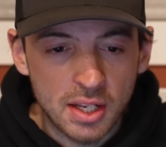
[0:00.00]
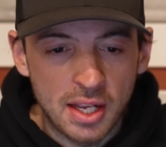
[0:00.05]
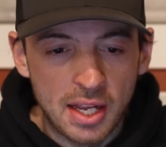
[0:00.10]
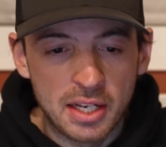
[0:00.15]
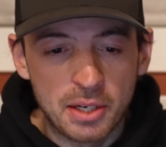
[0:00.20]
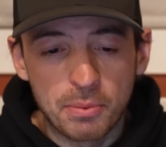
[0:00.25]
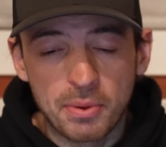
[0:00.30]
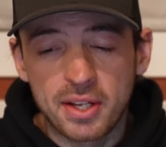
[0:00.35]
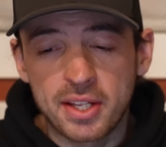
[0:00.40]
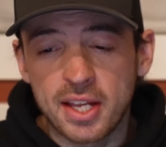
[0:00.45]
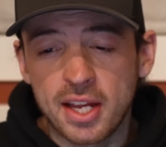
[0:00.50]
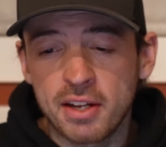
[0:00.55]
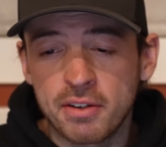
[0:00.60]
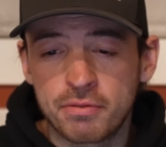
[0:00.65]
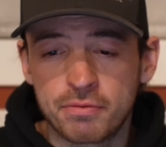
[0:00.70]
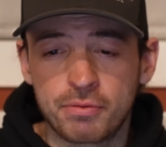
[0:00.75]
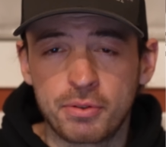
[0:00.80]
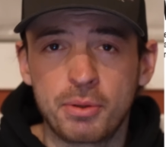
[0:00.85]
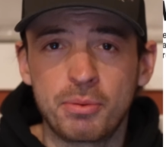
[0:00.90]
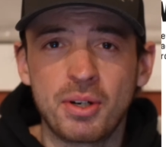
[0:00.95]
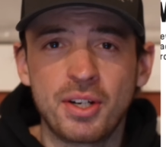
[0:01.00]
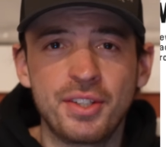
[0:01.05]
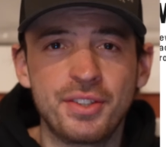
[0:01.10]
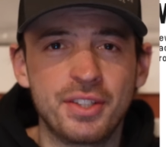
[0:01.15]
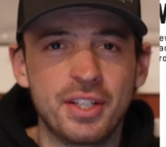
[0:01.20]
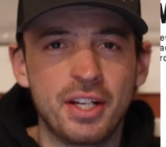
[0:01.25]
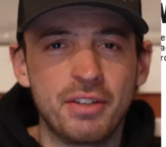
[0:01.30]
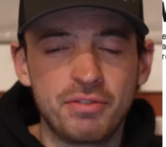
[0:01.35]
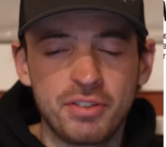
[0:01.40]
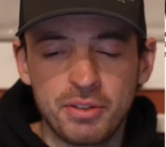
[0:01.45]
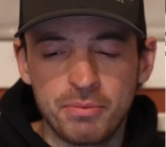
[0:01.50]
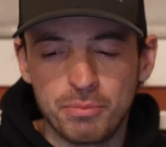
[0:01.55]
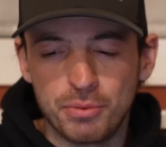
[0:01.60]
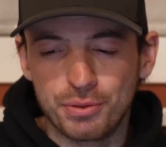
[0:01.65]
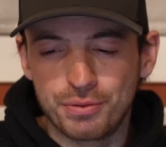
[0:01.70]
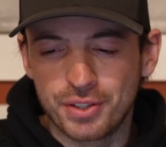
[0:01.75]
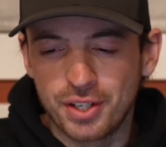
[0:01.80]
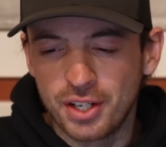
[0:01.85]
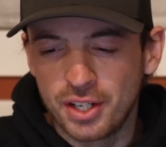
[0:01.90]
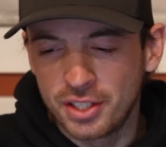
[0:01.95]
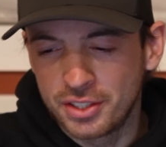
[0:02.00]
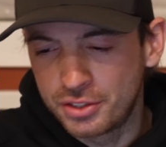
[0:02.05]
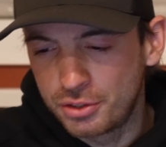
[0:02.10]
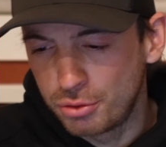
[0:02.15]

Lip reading: Anyway, yeah, Freeride, love it. Moving on